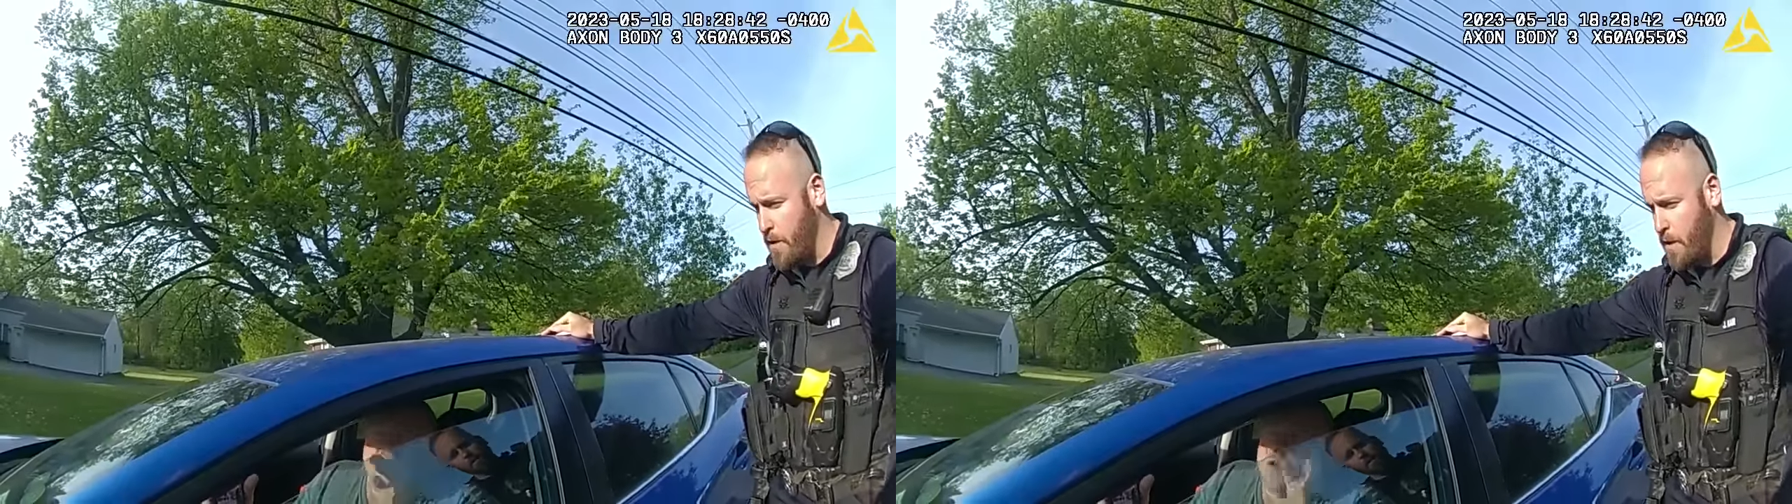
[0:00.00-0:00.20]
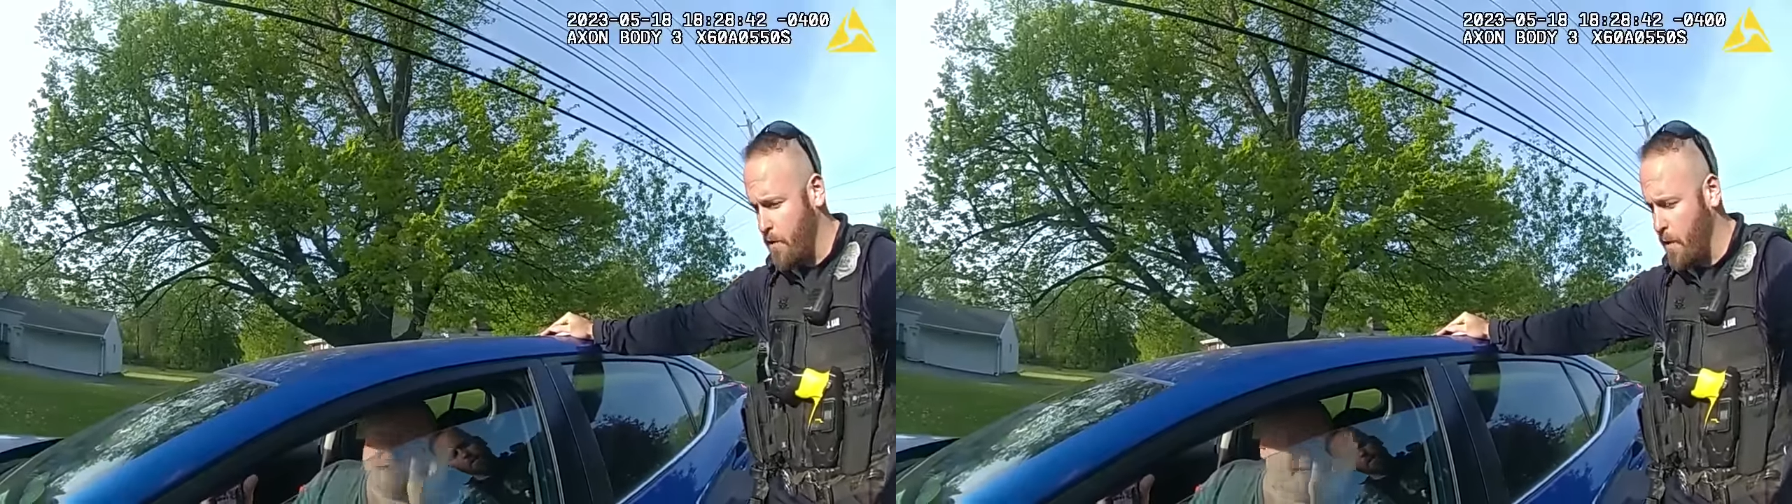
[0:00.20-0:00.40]

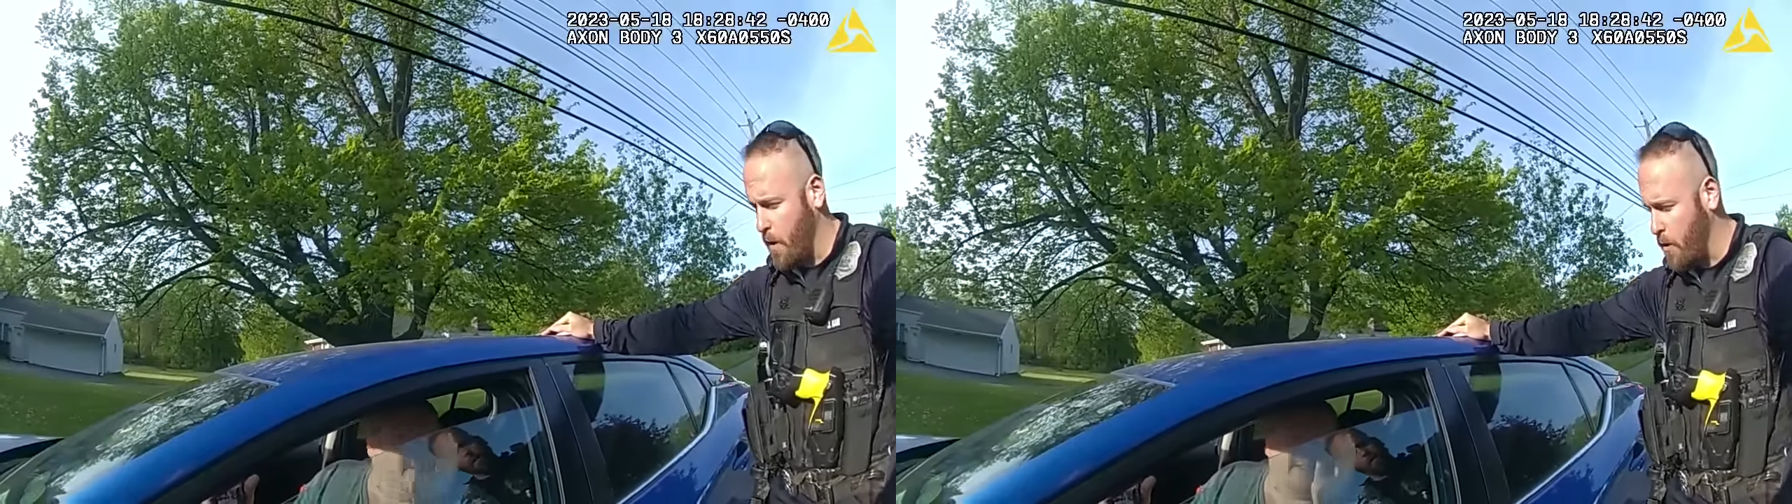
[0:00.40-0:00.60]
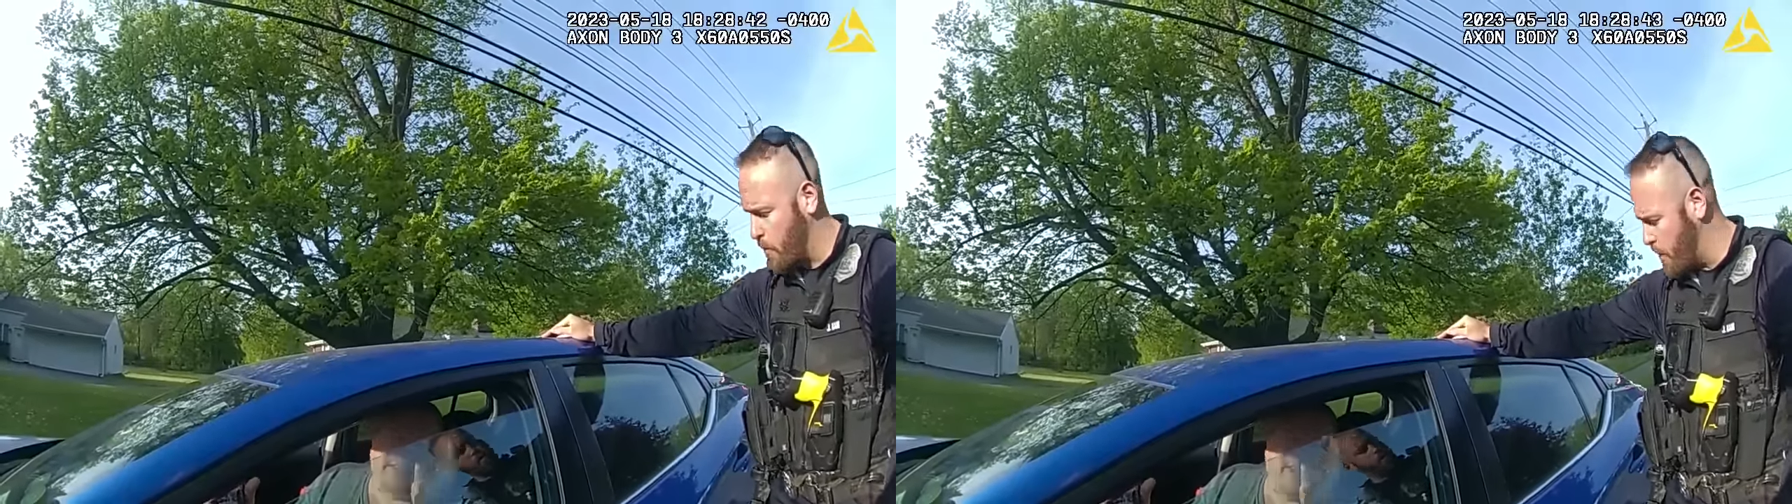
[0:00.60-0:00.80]
You don't
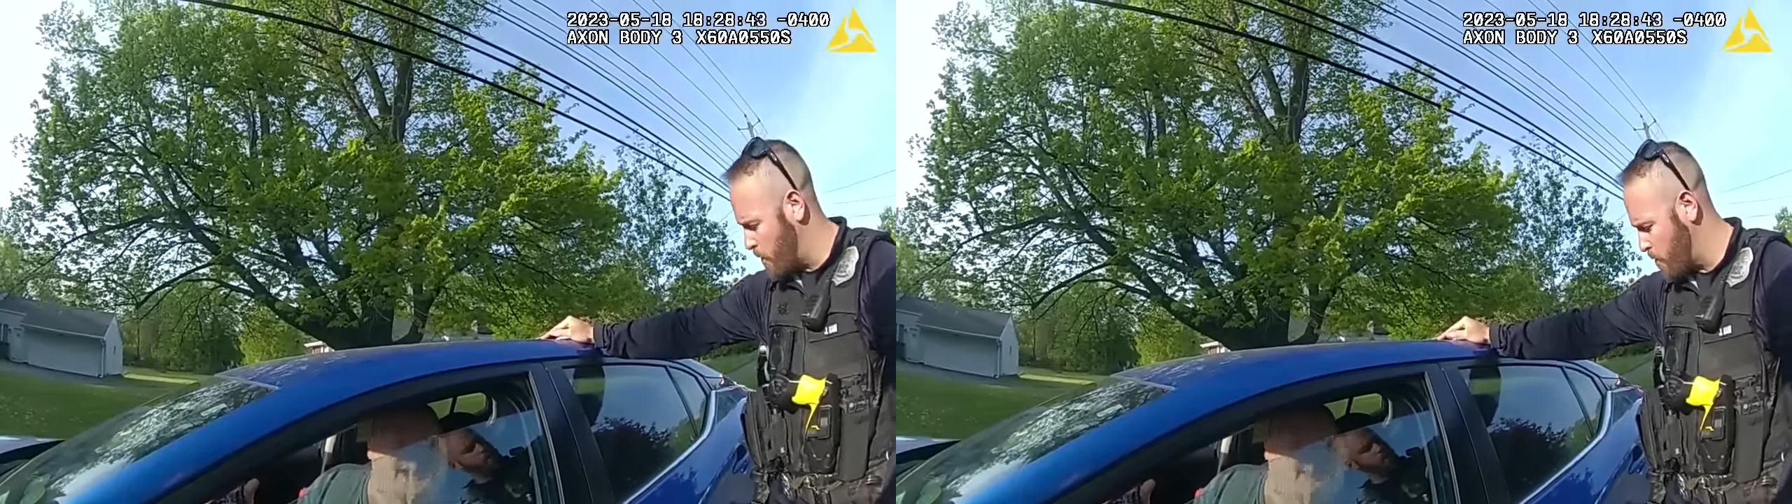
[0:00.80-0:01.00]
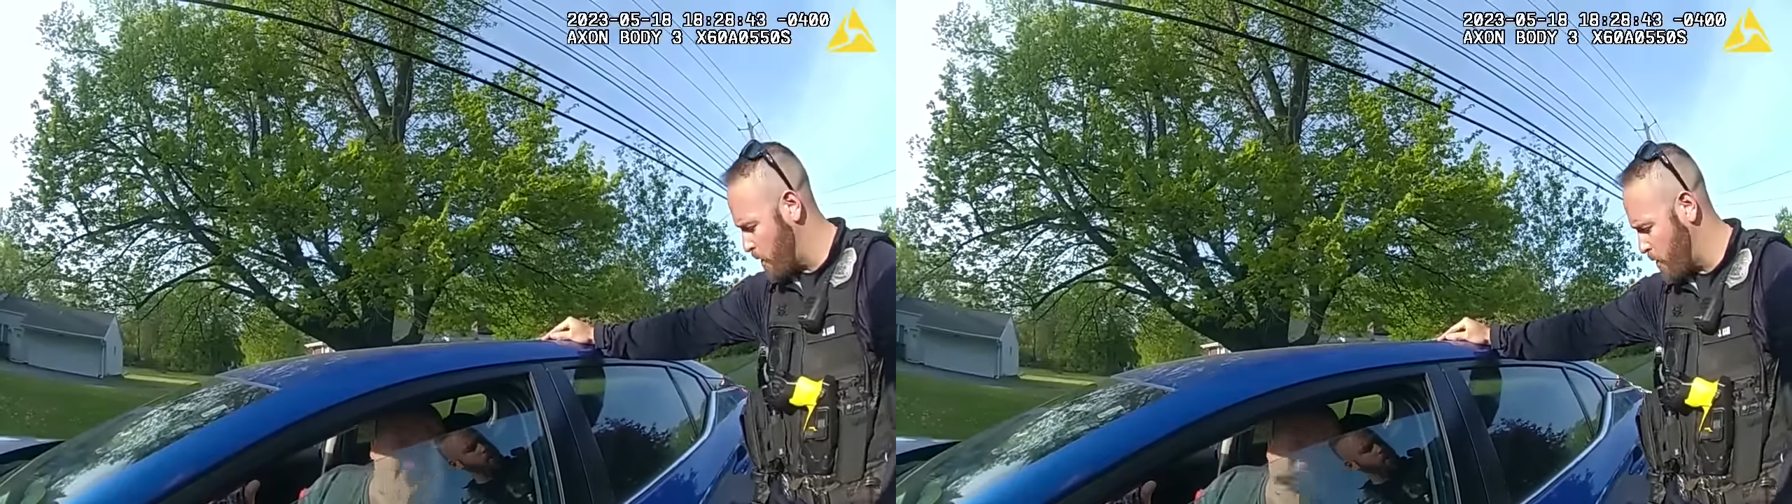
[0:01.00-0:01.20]
need to see
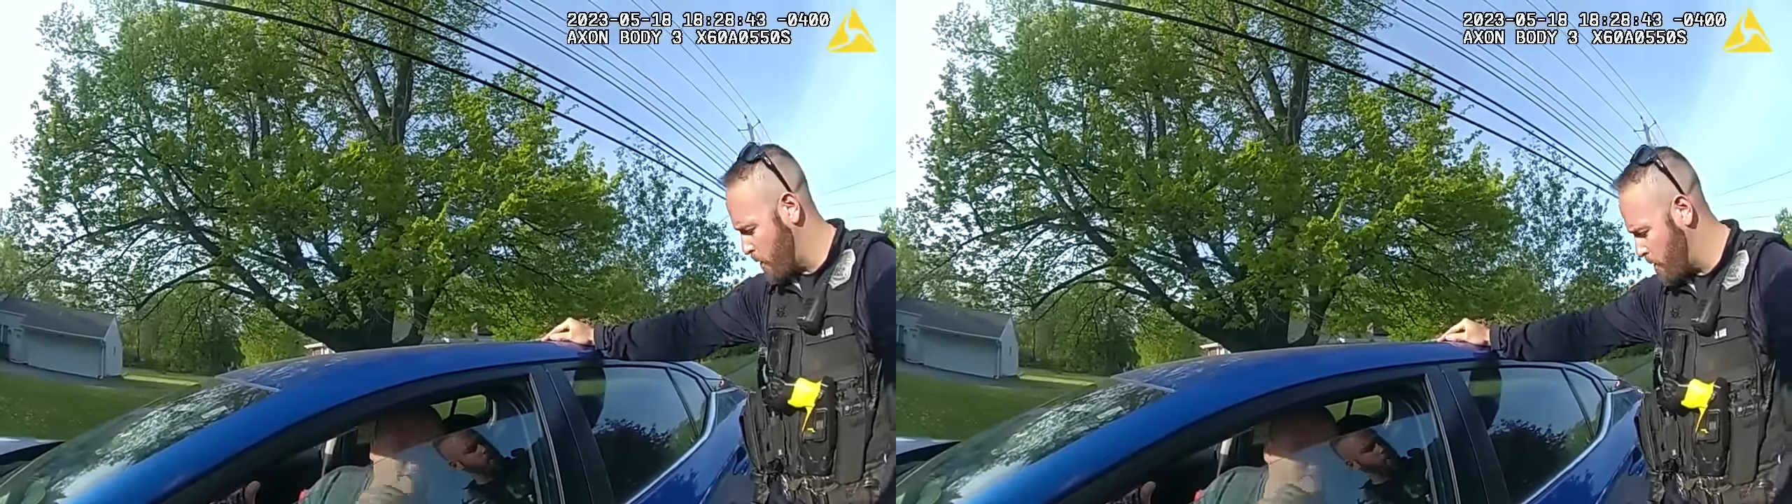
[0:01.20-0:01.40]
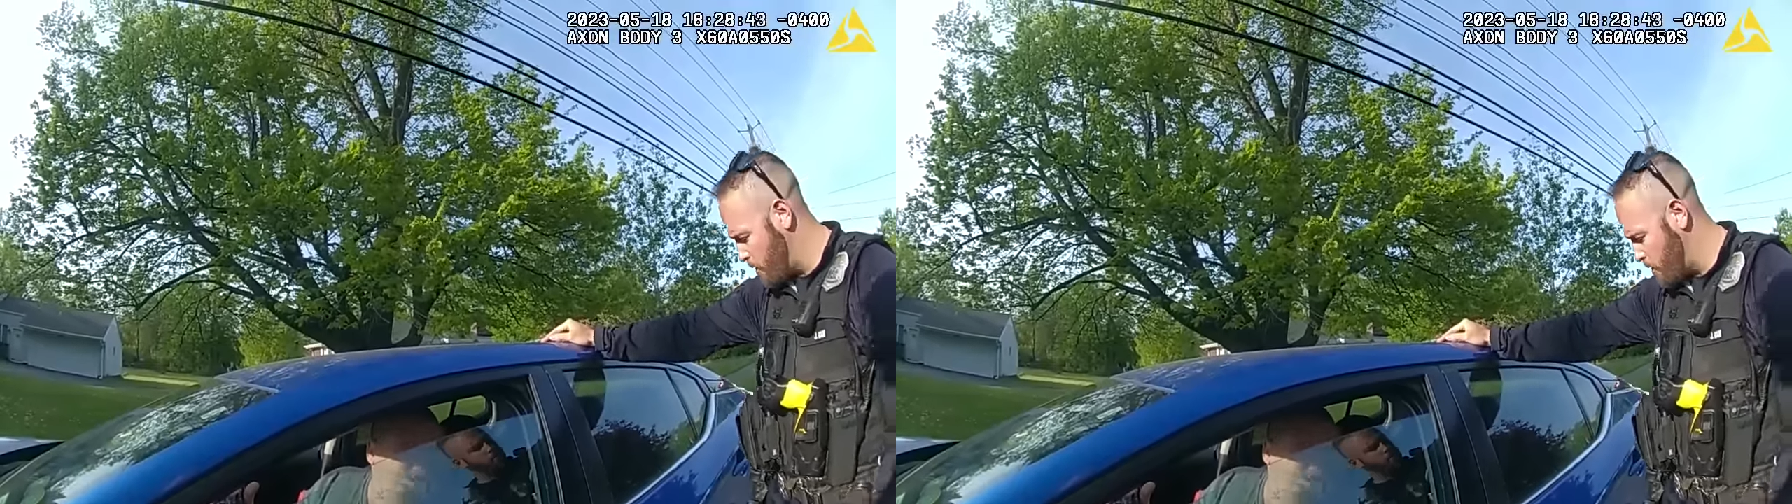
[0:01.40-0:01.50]
anything